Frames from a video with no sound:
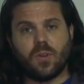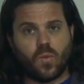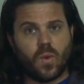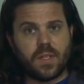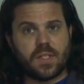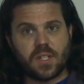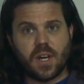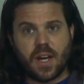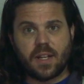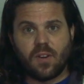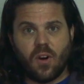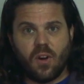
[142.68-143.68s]
on one
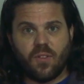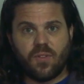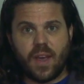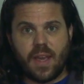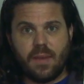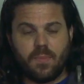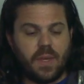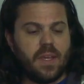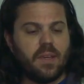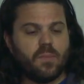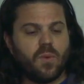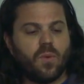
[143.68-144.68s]
side of a
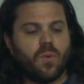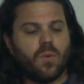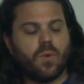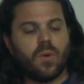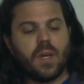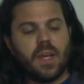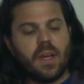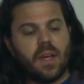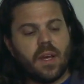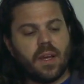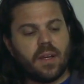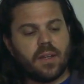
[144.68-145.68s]
beam or
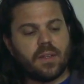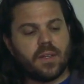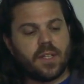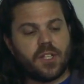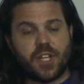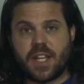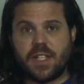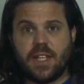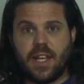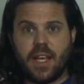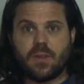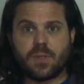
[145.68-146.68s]
a chassis
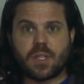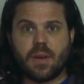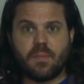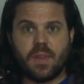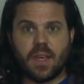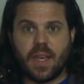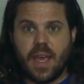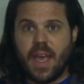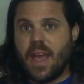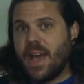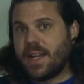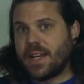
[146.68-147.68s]
leg or something,
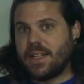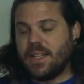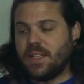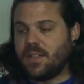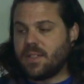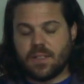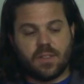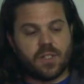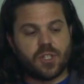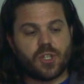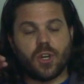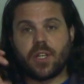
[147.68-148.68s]
and I need the
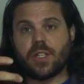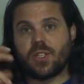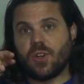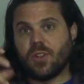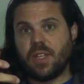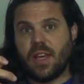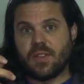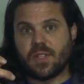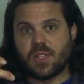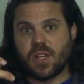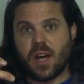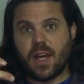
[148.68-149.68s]
socket on the other
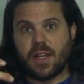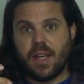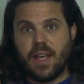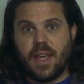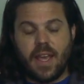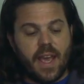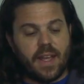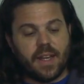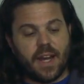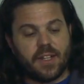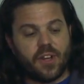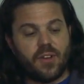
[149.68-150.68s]
side, and
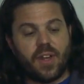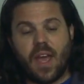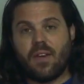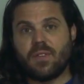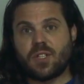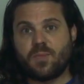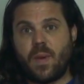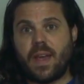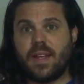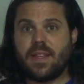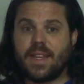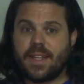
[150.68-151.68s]
I don't have a
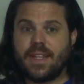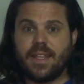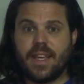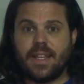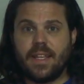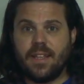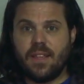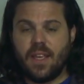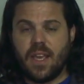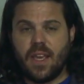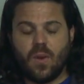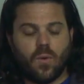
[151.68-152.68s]
spanner that can get in
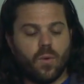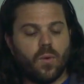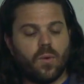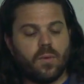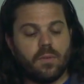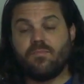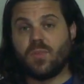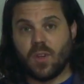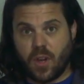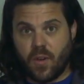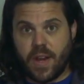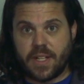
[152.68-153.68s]
there or the
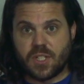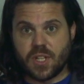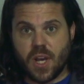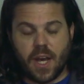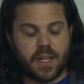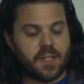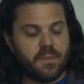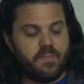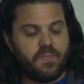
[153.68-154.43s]
correct size.